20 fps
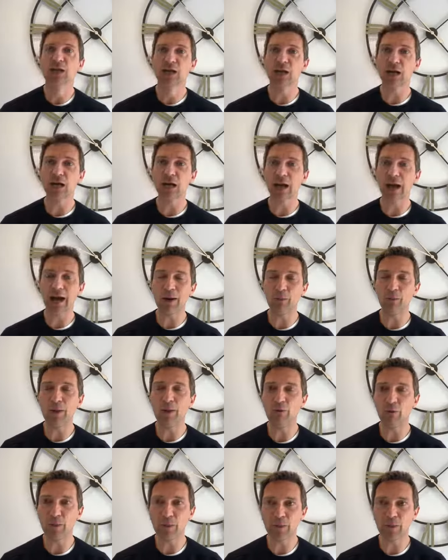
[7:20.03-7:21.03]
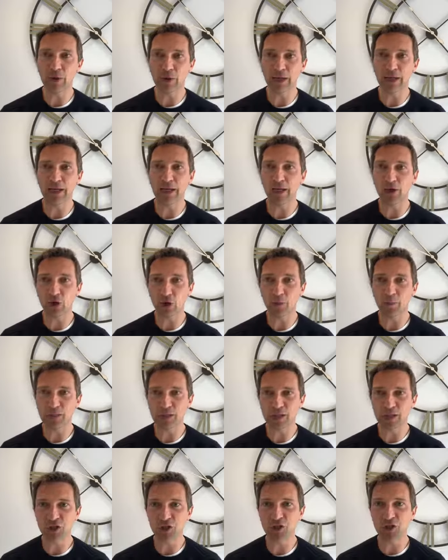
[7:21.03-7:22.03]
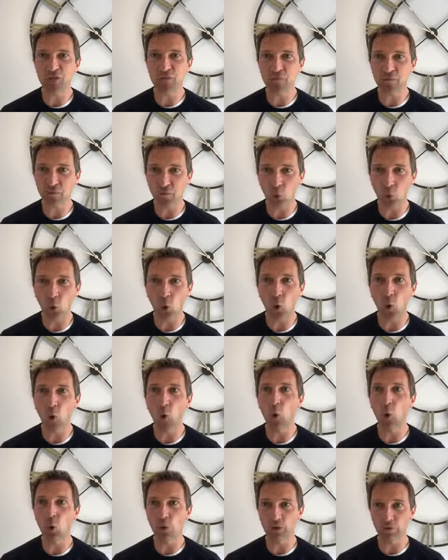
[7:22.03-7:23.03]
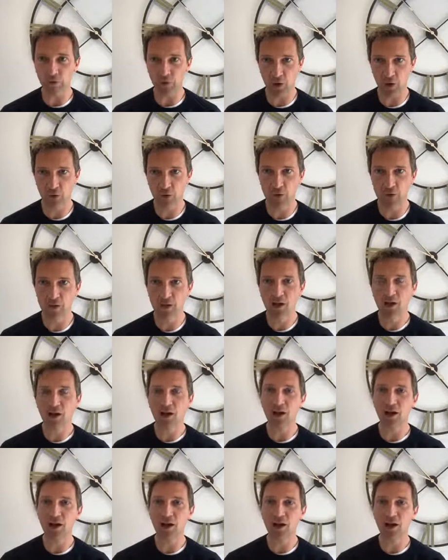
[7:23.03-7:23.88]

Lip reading: and we will be running a competition for all of those